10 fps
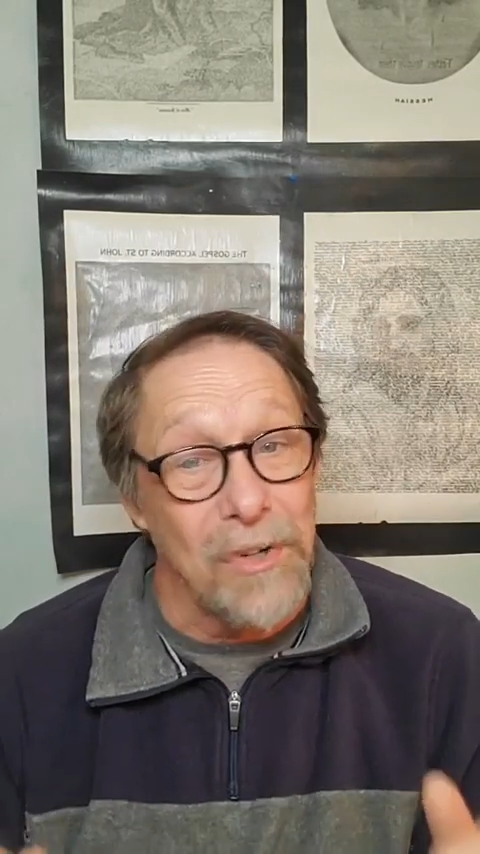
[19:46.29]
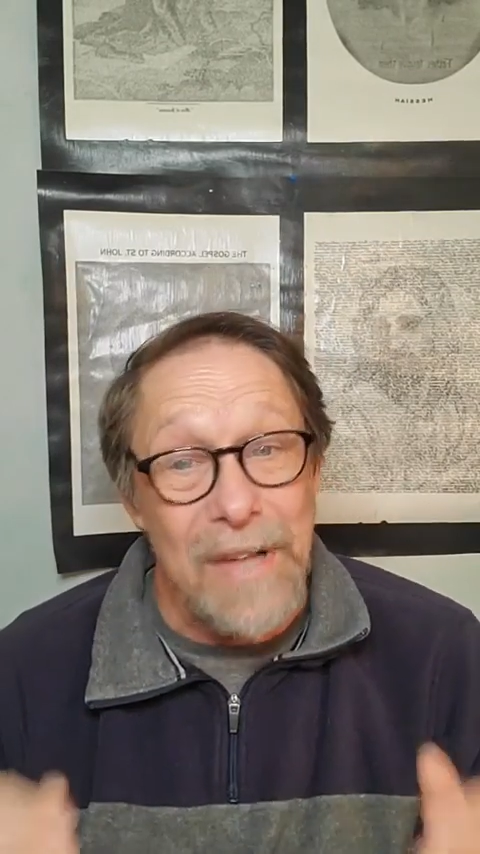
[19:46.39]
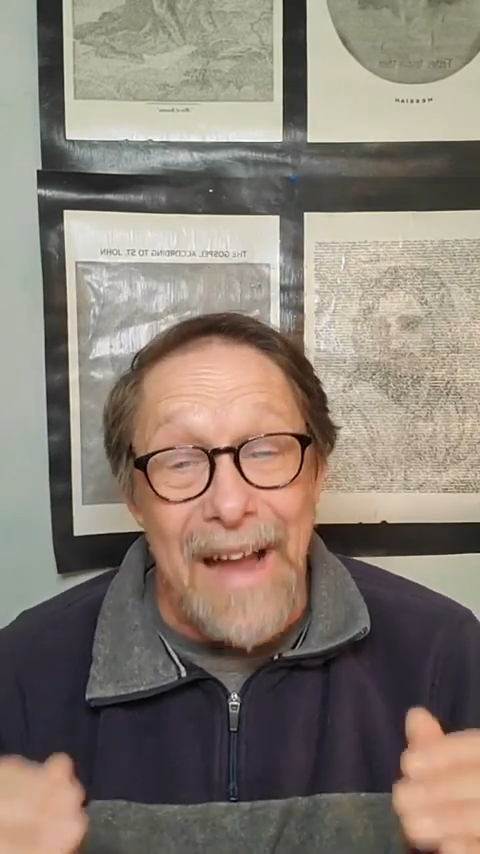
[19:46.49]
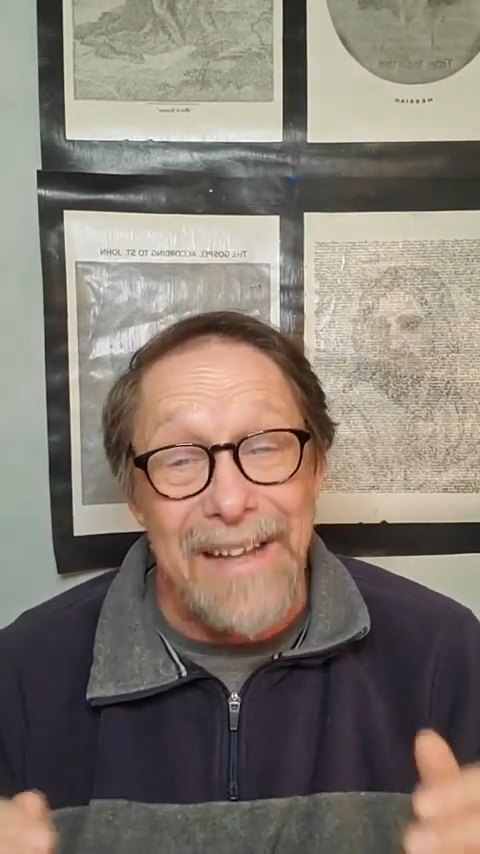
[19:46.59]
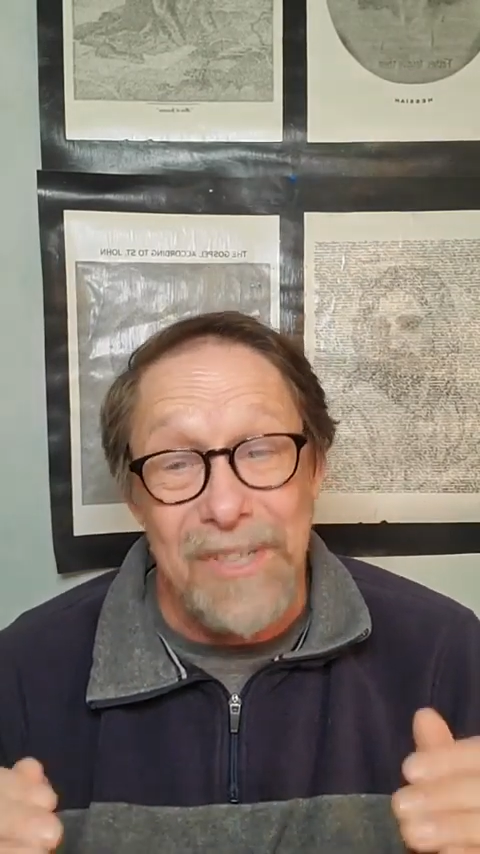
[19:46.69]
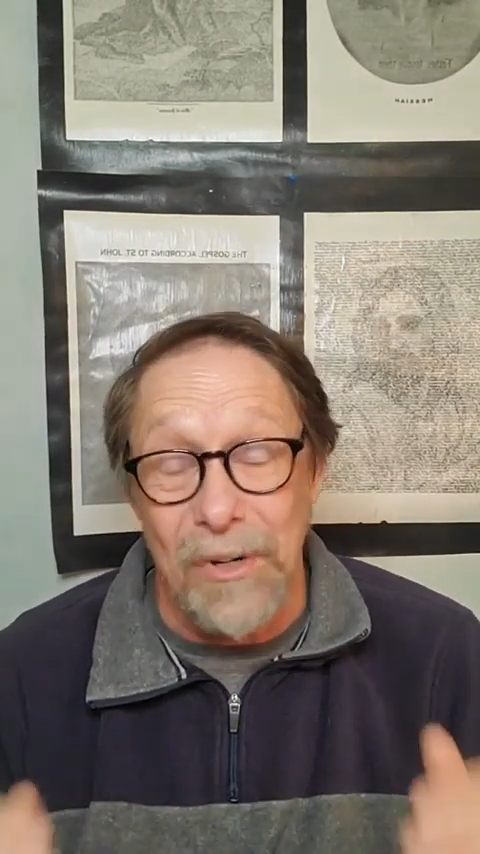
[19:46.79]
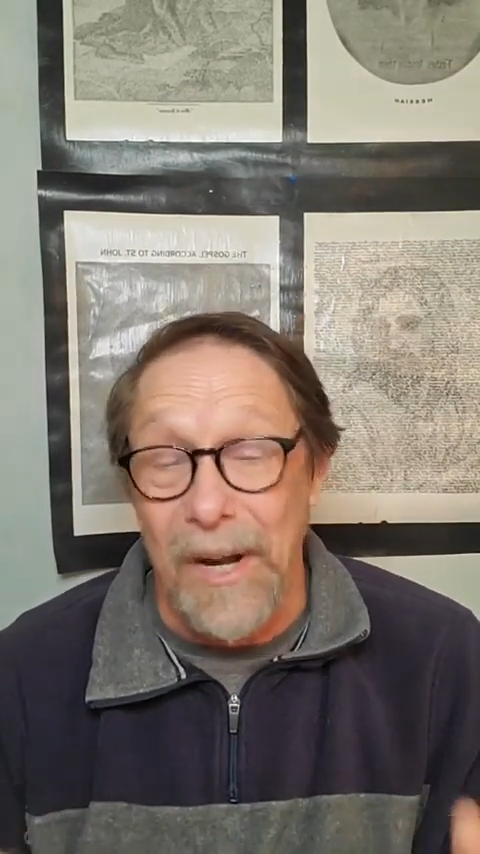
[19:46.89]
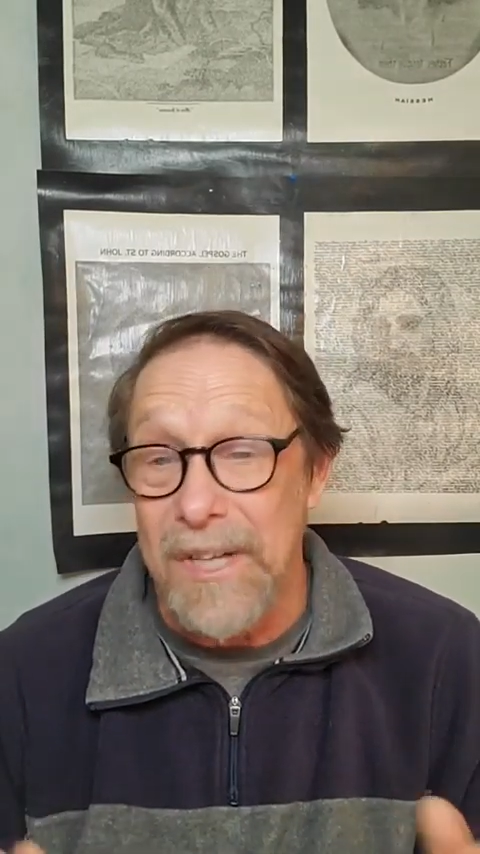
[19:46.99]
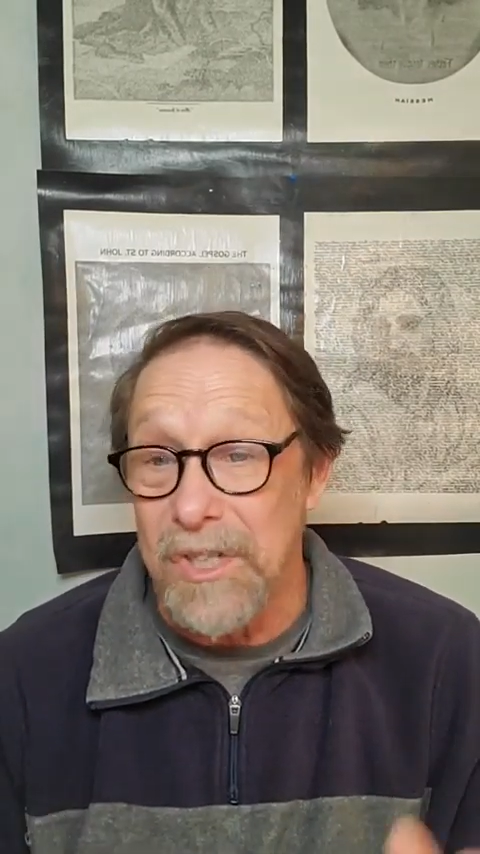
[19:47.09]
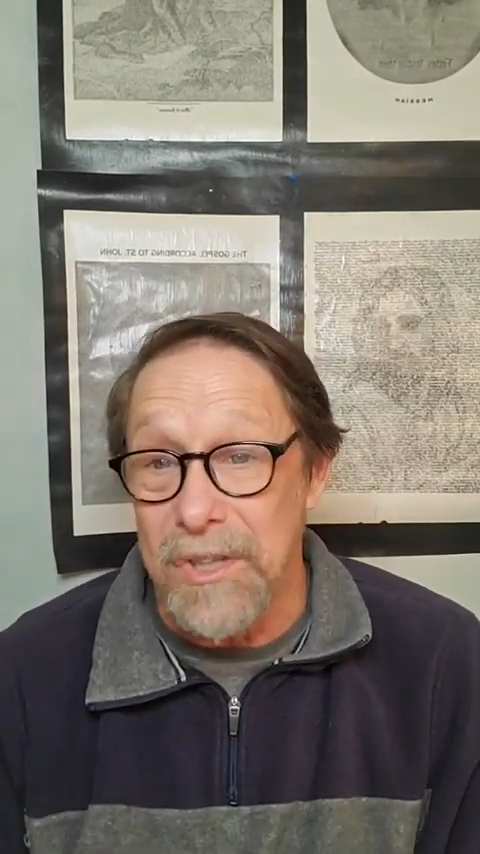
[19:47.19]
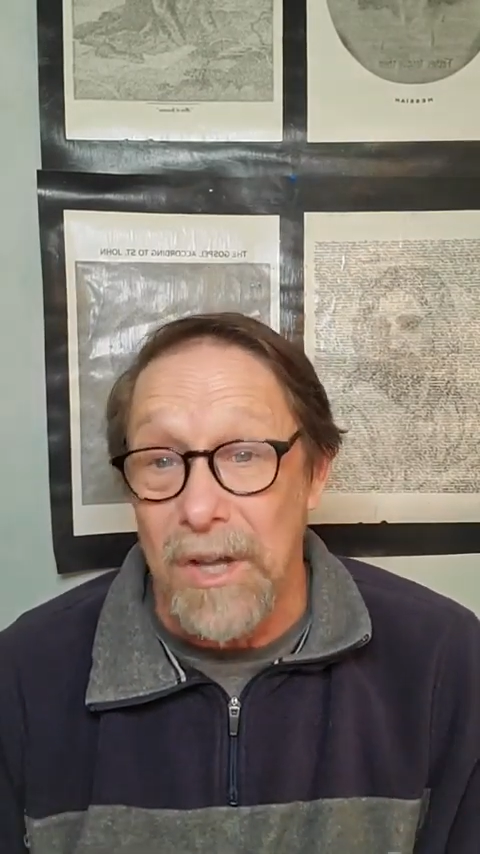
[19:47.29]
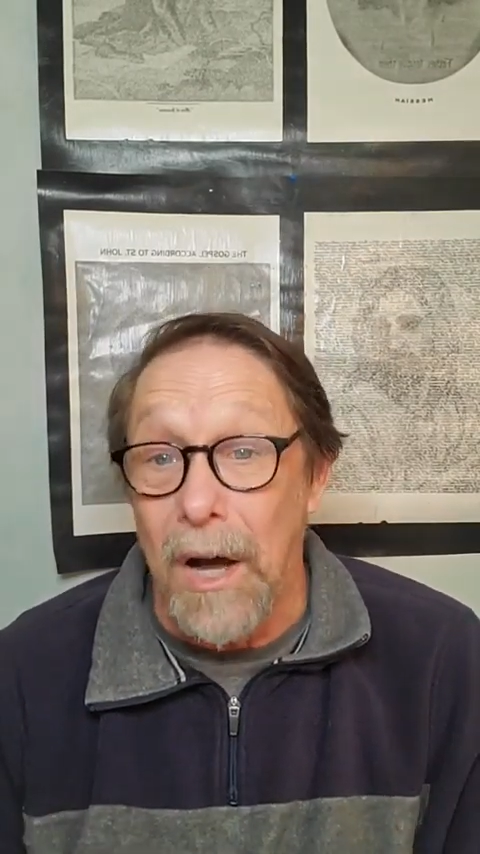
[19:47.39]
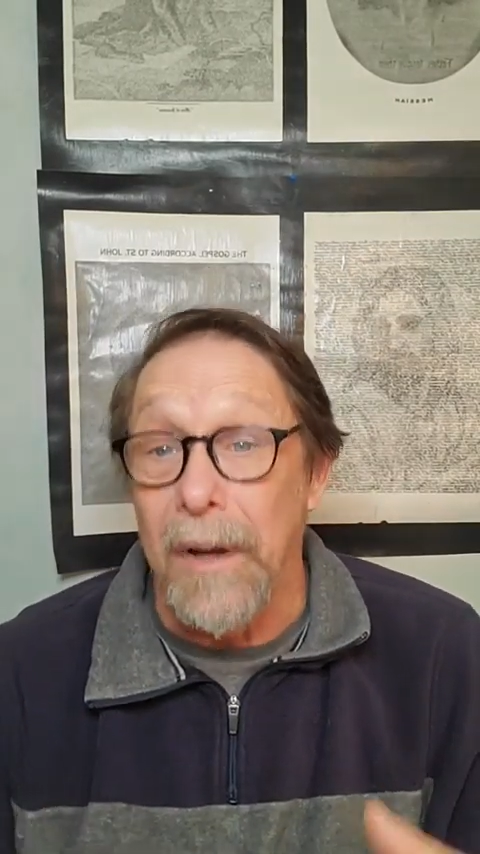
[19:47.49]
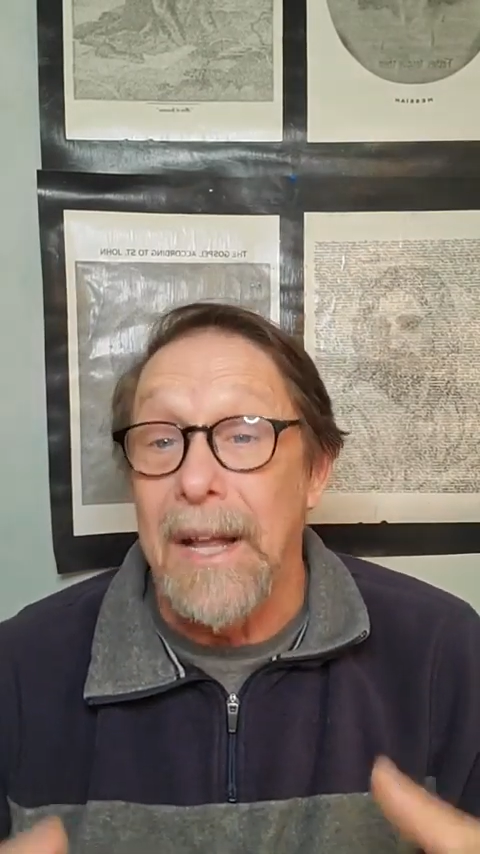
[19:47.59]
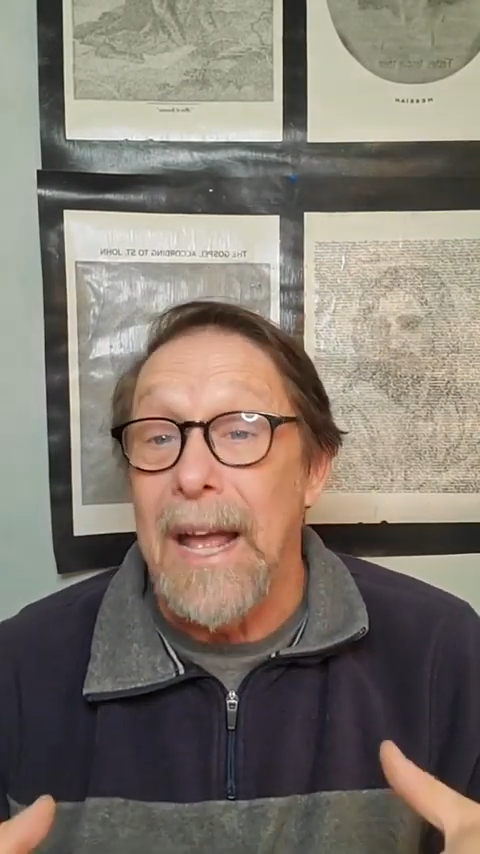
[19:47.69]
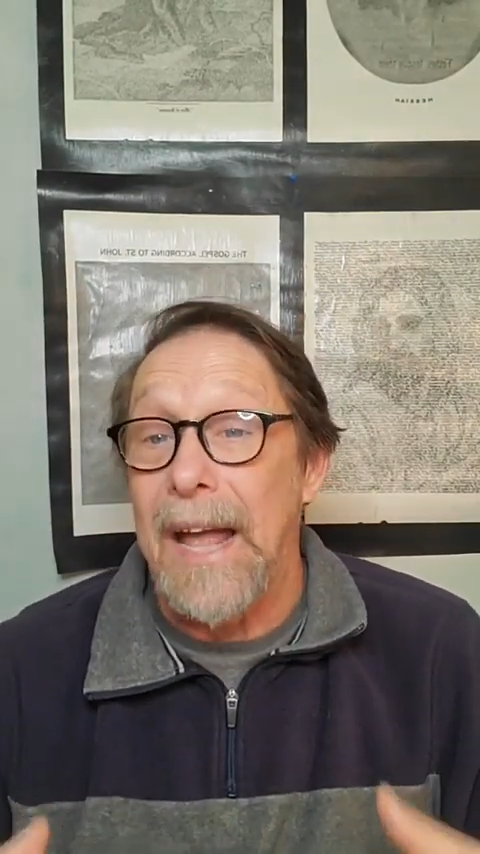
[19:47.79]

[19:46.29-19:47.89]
not as great as you thought